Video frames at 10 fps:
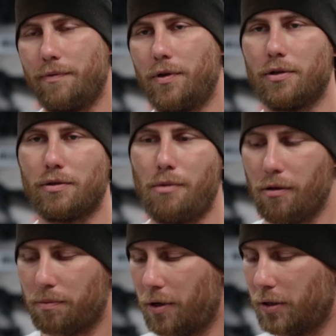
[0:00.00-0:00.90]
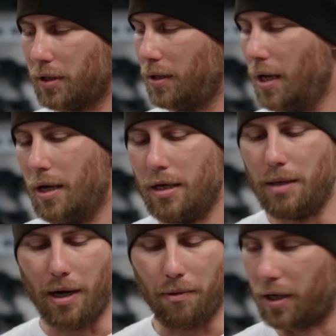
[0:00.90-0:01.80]
If you're a smaller person,
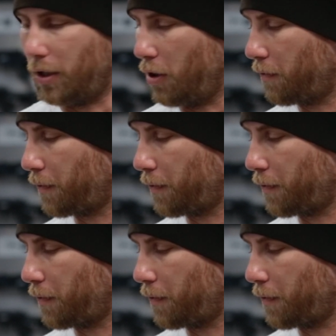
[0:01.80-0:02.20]
you might want to go